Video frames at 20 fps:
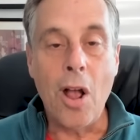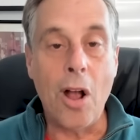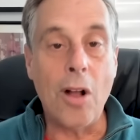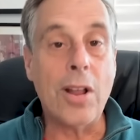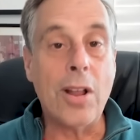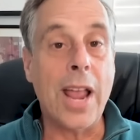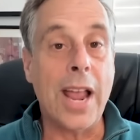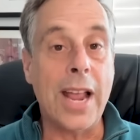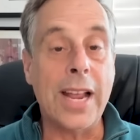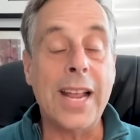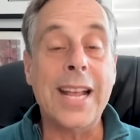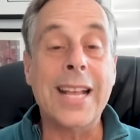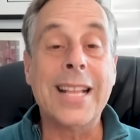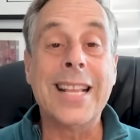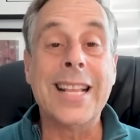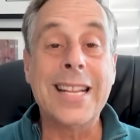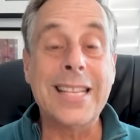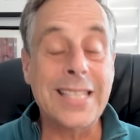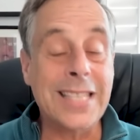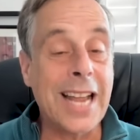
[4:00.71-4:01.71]
Okay,
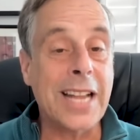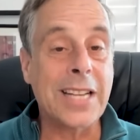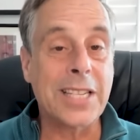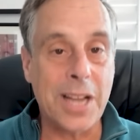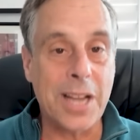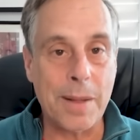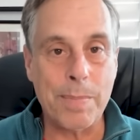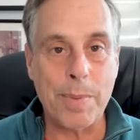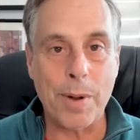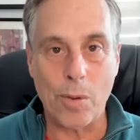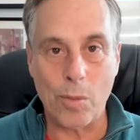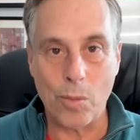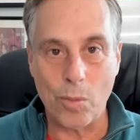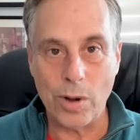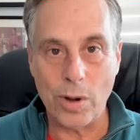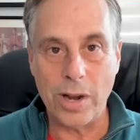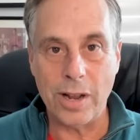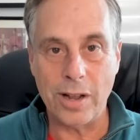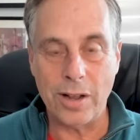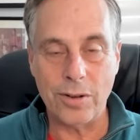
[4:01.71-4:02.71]
this sets up a
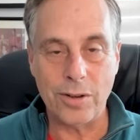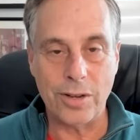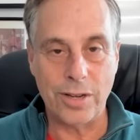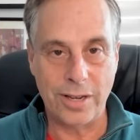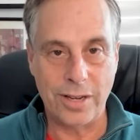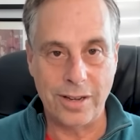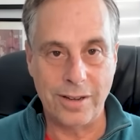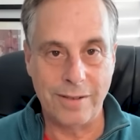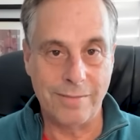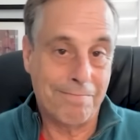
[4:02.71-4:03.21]
real